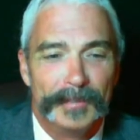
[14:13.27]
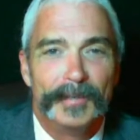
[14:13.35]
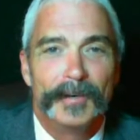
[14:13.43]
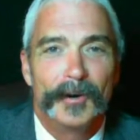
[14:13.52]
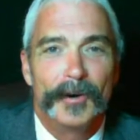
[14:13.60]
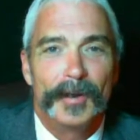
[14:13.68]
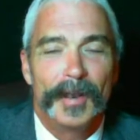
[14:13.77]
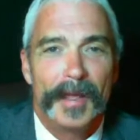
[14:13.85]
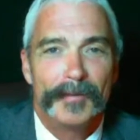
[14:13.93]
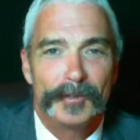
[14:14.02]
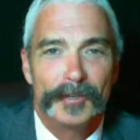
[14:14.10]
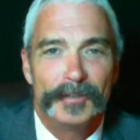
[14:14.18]
All right,
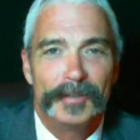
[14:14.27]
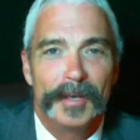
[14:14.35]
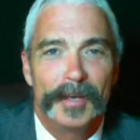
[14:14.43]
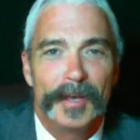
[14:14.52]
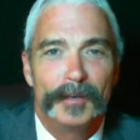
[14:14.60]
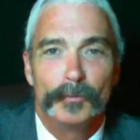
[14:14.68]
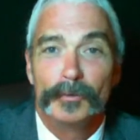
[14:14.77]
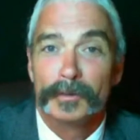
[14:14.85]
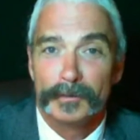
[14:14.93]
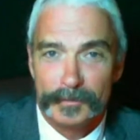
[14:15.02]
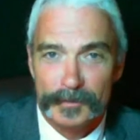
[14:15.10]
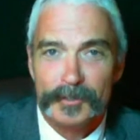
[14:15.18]
have a good day, and
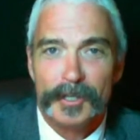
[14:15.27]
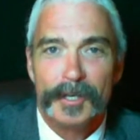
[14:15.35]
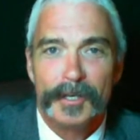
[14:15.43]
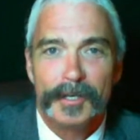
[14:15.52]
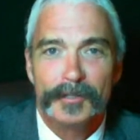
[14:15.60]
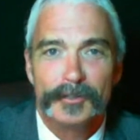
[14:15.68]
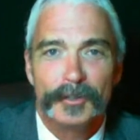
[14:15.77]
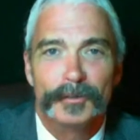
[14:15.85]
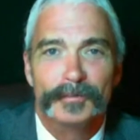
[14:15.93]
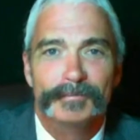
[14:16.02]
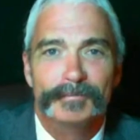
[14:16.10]
we'll see you again soon.